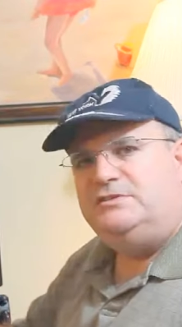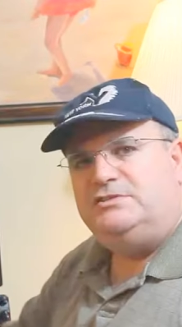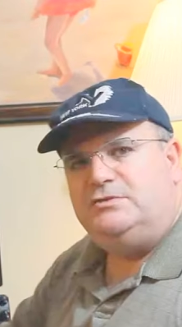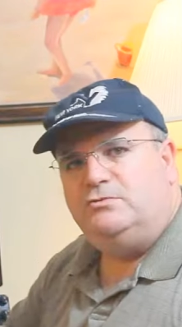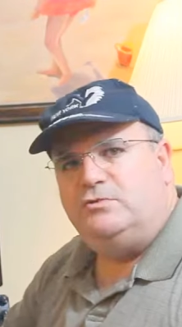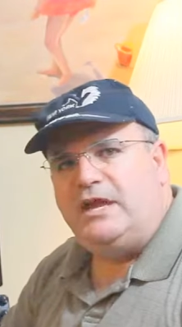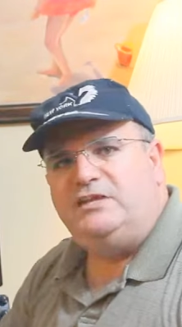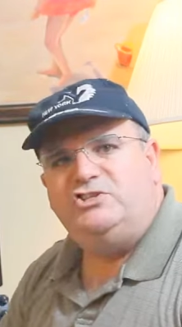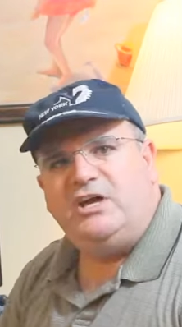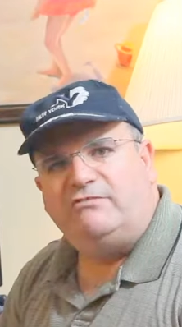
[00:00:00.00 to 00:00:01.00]
do
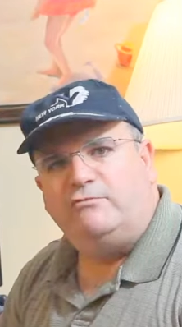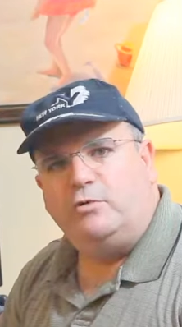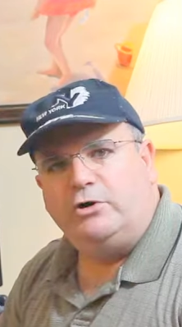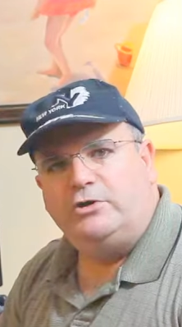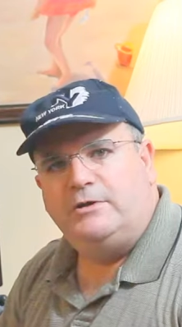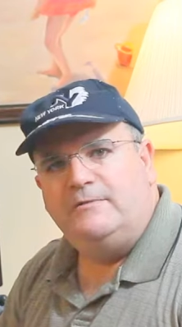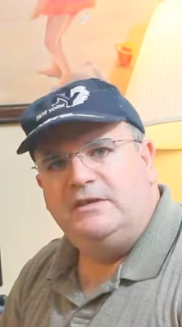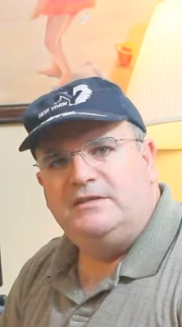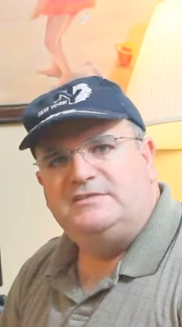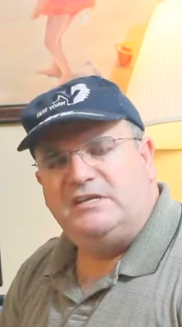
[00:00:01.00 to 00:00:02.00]
HF work,
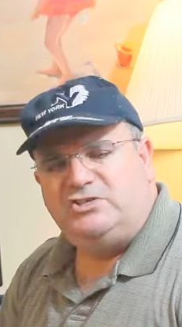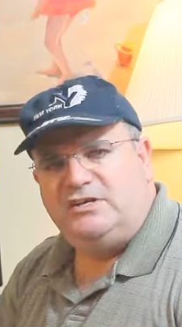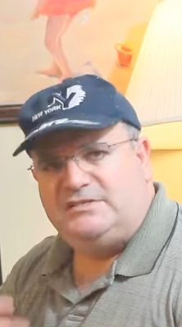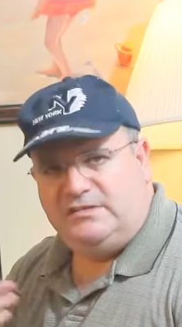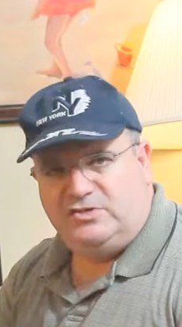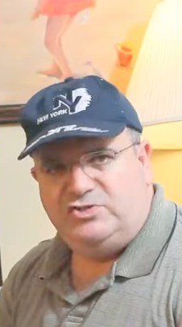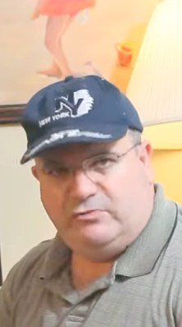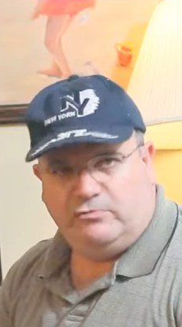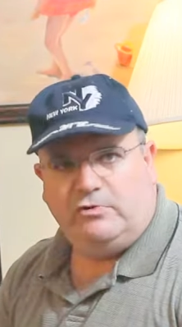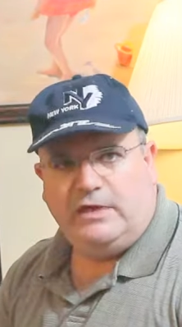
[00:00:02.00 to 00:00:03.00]
such as at the
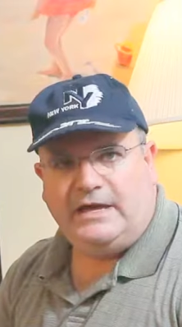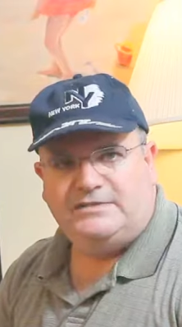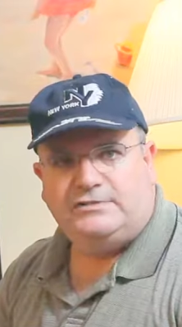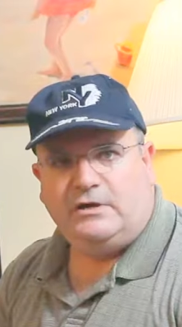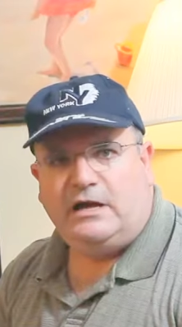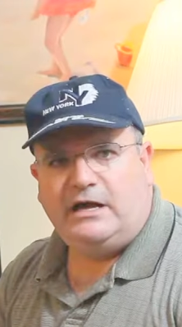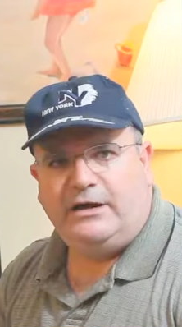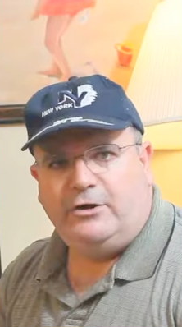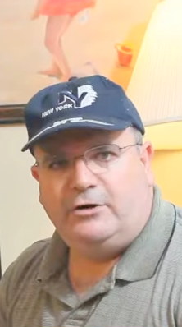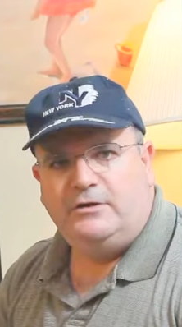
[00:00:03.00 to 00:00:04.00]
general class or
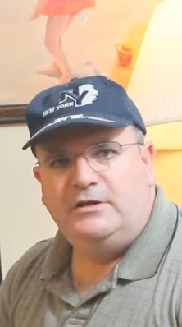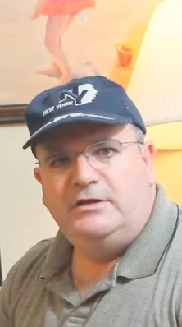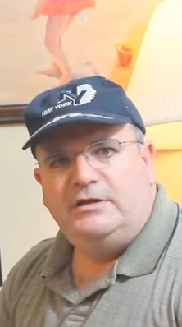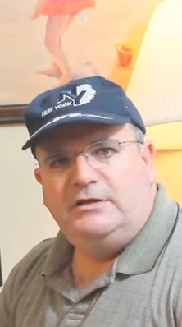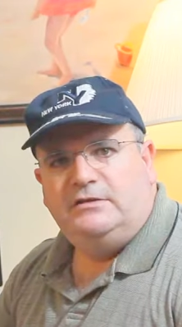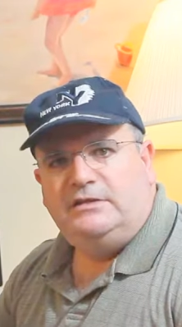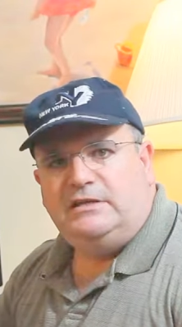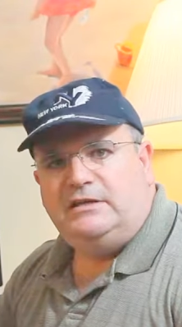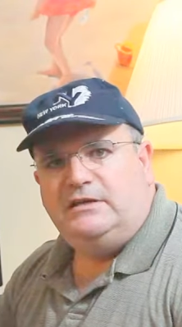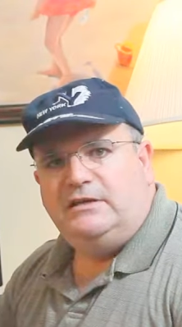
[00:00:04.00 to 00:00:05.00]
higher,
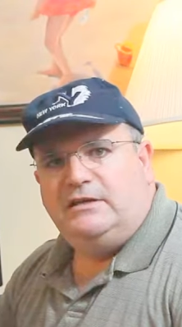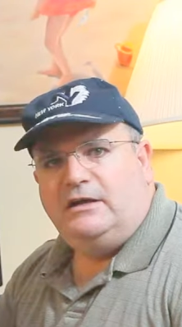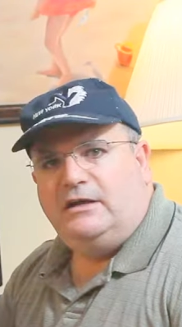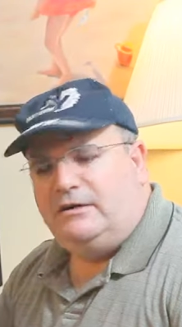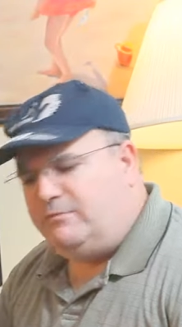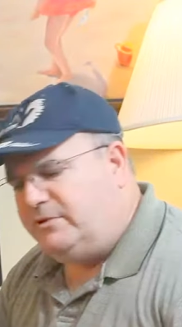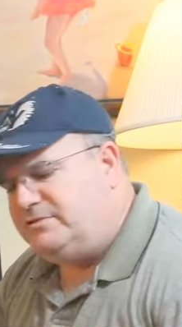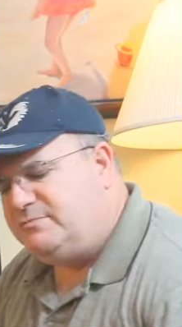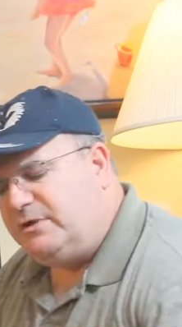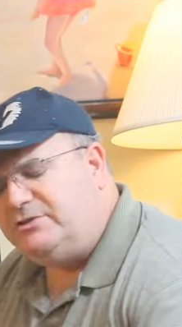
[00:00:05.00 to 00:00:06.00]
this
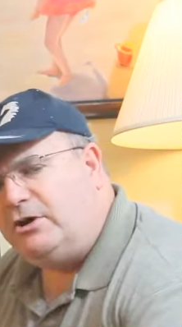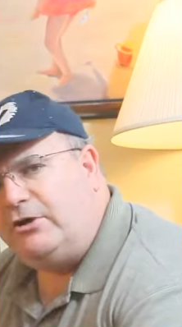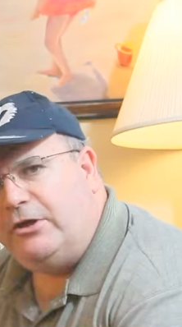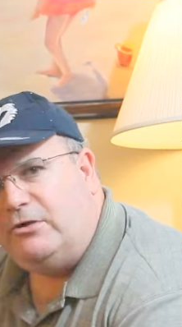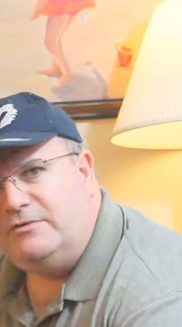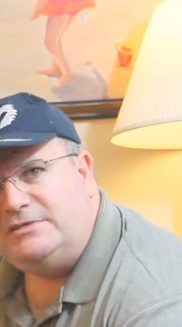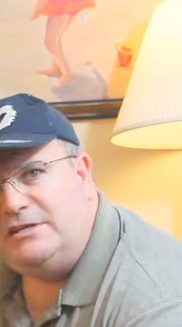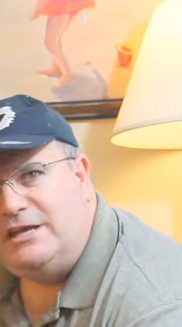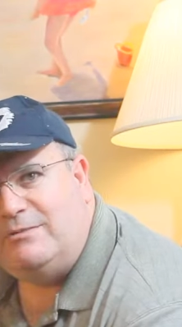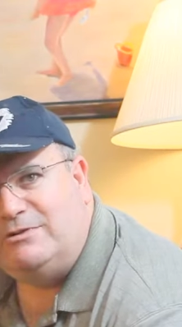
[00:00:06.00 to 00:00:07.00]
is my dog Elvis. He
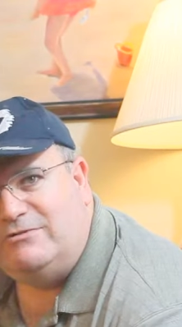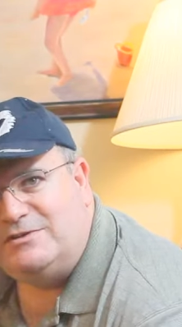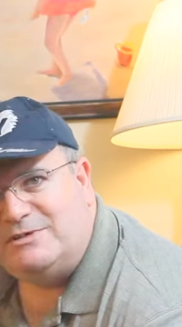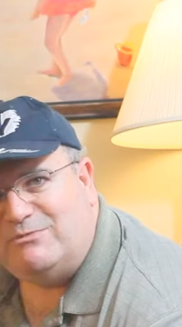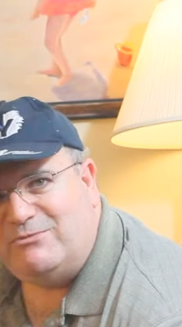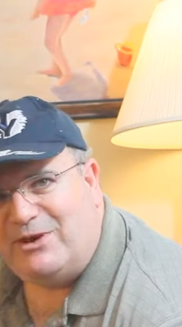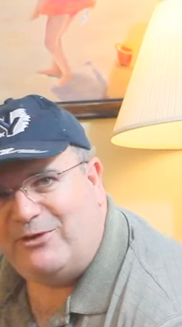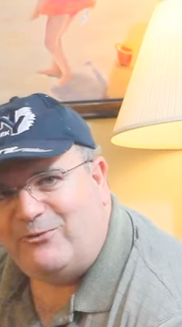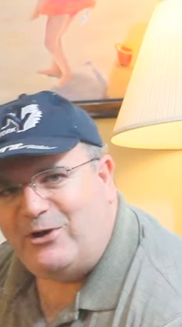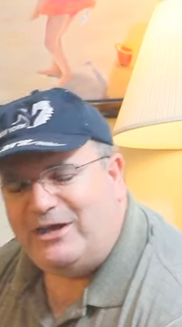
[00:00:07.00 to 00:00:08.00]
came to visit me, by
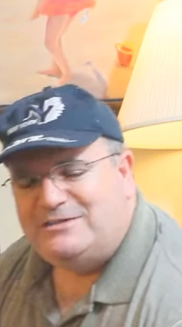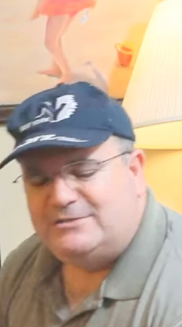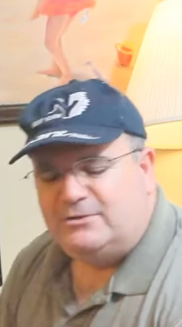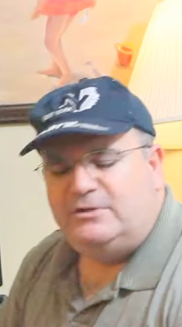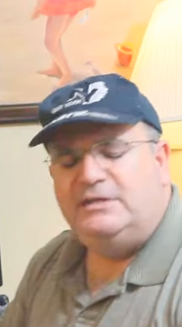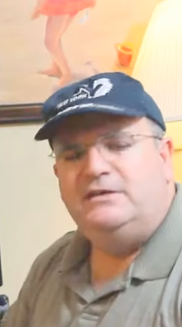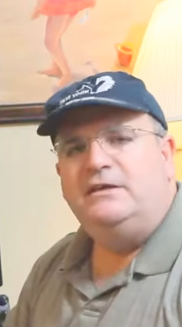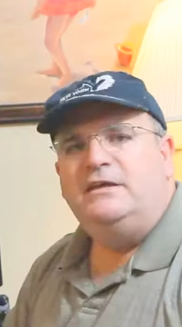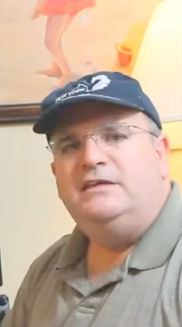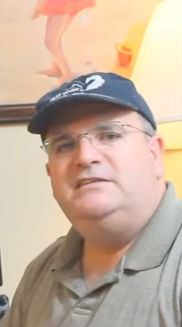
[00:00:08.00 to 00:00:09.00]
the way, so
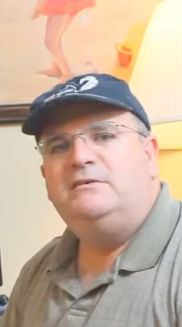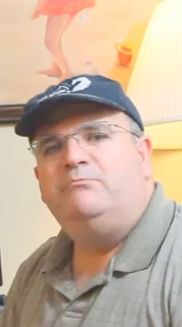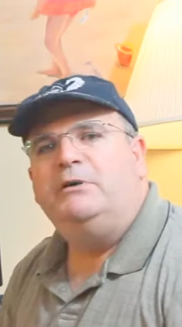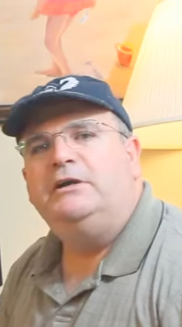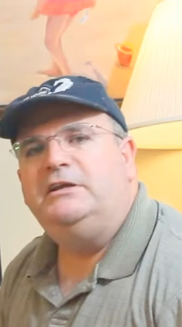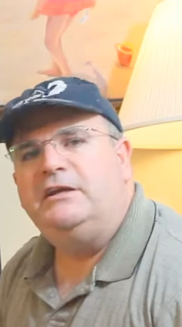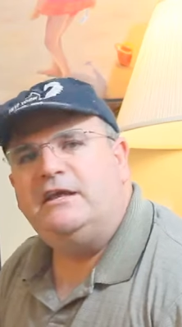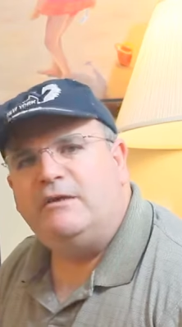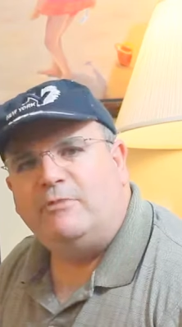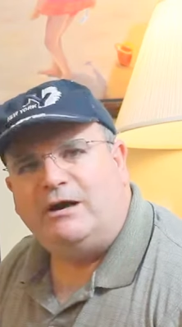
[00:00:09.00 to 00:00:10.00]
he's a budding
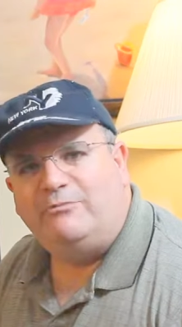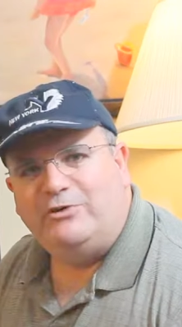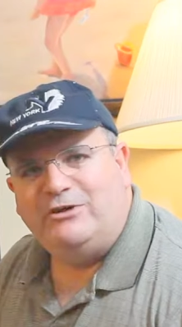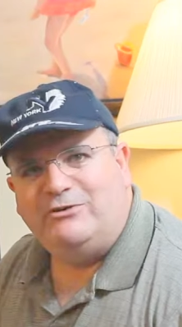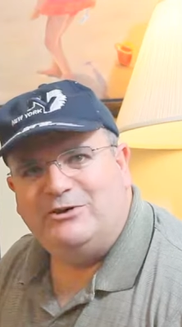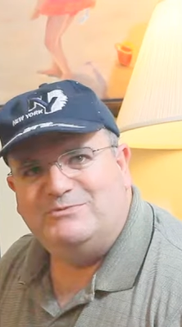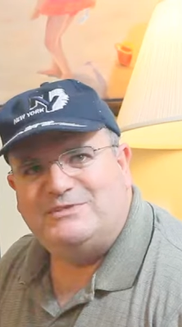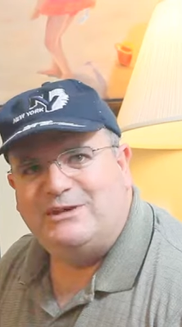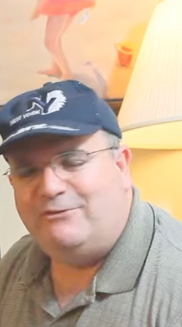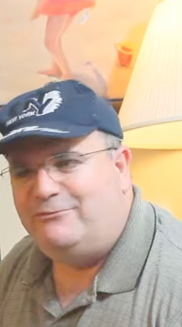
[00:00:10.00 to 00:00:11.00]
ham operator
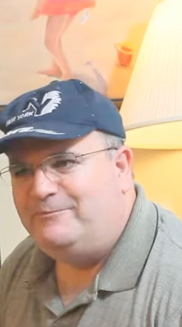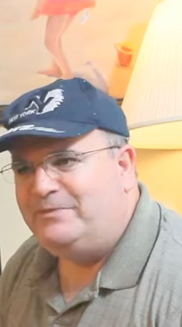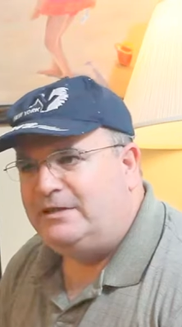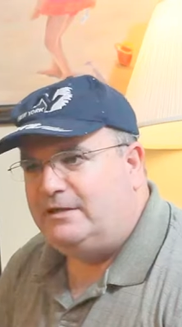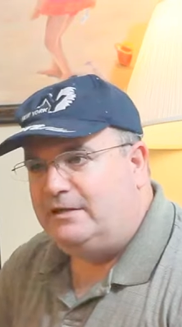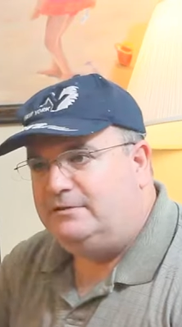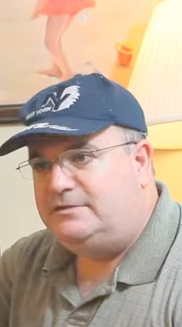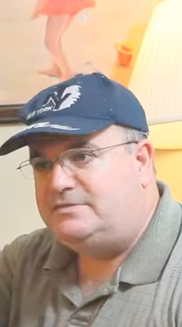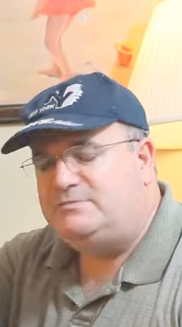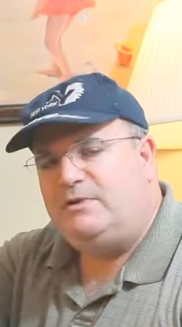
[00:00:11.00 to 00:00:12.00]
himself. And
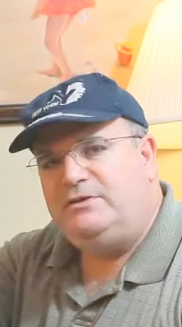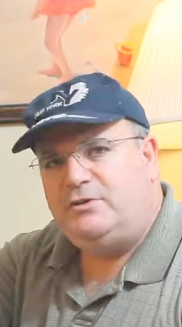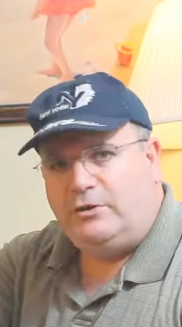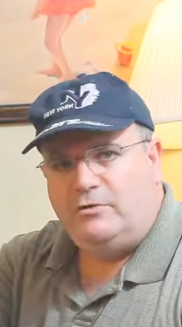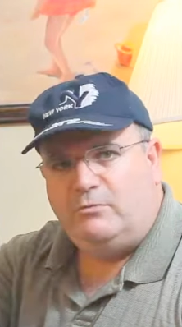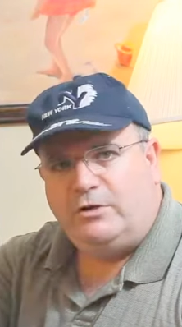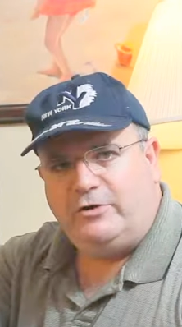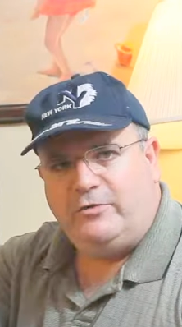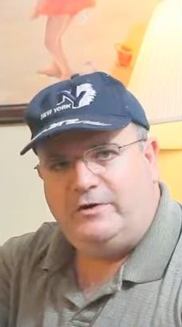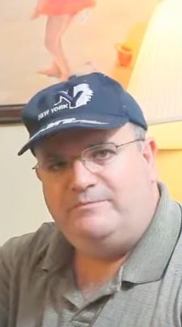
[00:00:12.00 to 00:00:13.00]
this is my daughter
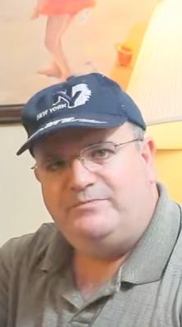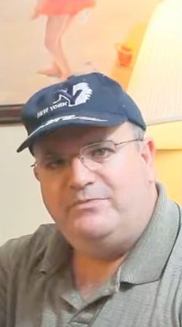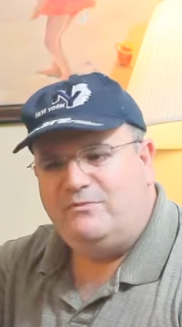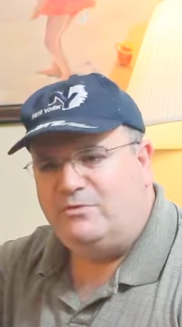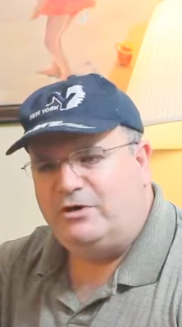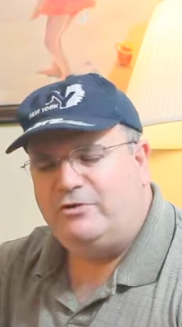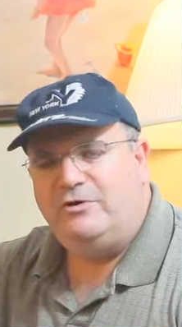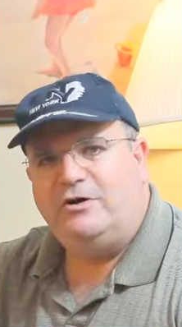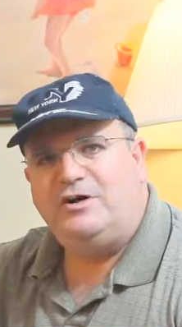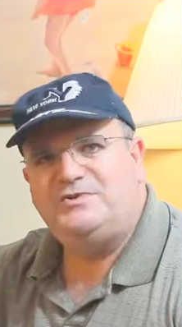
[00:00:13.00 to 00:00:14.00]
Margaret.
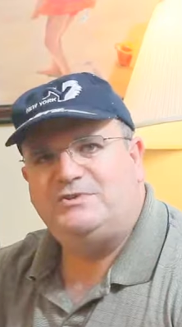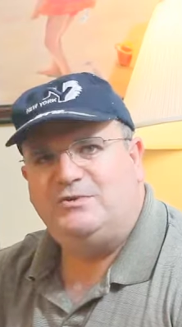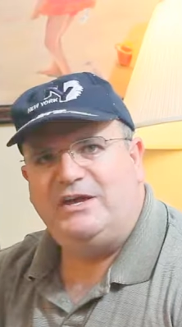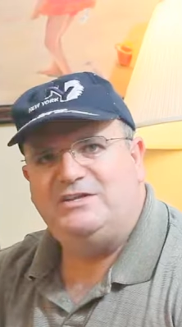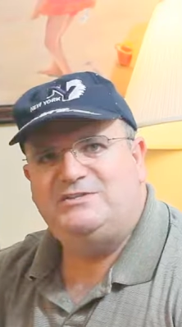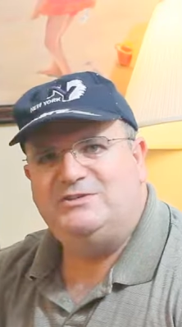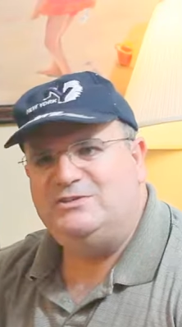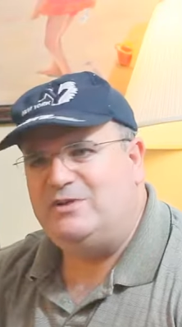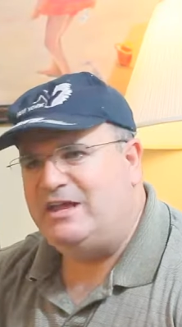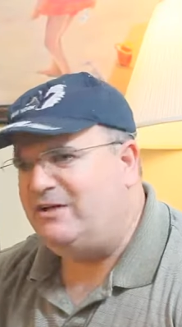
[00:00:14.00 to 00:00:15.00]
Margaret also likes to do
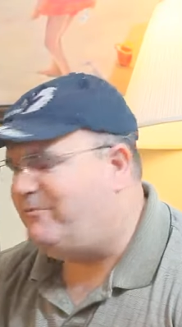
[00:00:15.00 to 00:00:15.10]
ham